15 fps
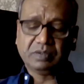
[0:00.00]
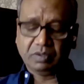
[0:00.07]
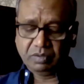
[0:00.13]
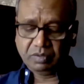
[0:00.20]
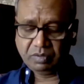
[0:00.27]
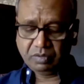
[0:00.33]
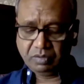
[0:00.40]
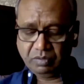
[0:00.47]
so
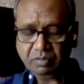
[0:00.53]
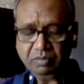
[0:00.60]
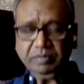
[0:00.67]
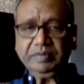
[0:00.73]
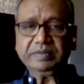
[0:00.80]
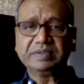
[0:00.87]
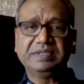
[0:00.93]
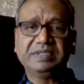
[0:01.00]

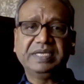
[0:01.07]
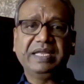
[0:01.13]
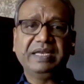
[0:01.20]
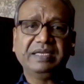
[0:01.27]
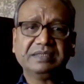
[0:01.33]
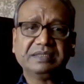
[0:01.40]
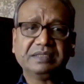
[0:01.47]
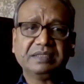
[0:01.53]

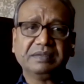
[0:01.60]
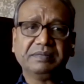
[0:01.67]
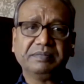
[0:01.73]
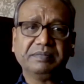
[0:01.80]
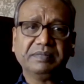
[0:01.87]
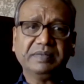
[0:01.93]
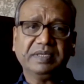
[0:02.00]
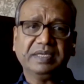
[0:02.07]

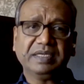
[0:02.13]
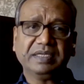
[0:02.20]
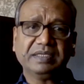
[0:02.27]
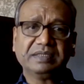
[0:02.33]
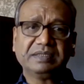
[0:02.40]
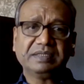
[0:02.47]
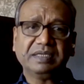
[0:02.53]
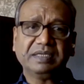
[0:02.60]
jainism
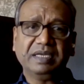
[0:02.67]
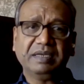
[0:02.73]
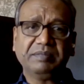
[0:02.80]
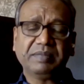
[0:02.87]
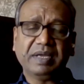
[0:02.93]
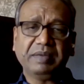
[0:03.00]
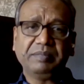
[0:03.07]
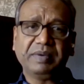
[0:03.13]
is
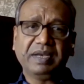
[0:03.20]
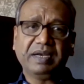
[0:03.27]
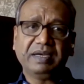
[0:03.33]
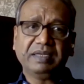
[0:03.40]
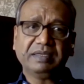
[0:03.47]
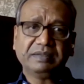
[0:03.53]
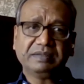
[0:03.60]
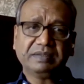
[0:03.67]
in my
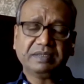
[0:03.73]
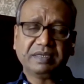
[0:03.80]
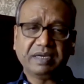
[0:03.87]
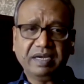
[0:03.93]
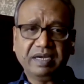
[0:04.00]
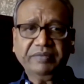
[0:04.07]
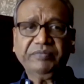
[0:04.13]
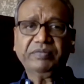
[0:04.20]
blood
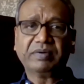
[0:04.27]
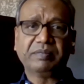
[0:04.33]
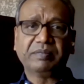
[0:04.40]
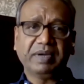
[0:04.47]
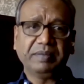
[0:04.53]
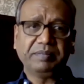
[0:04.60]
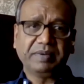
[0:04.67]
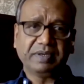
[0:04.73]
right from
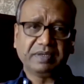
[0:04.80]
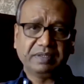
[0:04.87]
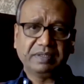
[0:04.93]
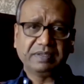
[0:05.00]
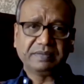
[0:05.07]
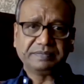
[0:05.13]
my birth